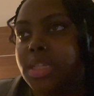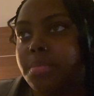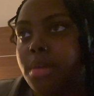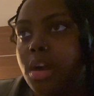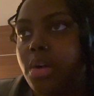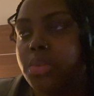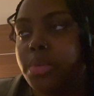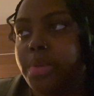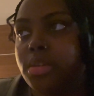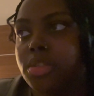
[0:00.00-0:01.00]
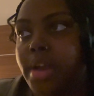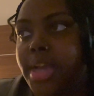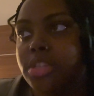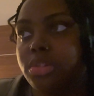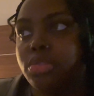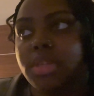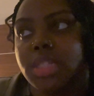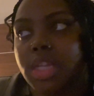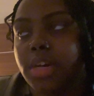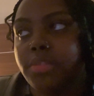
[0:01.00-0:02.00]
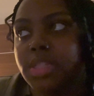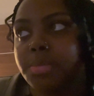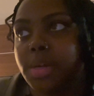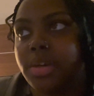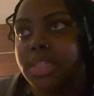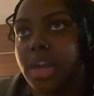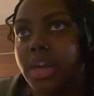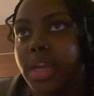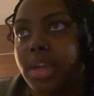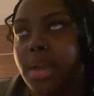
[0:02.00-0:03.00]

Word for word: Tomorrow is when we're gonna start actually doing stuff. Tomorrow and Saturday.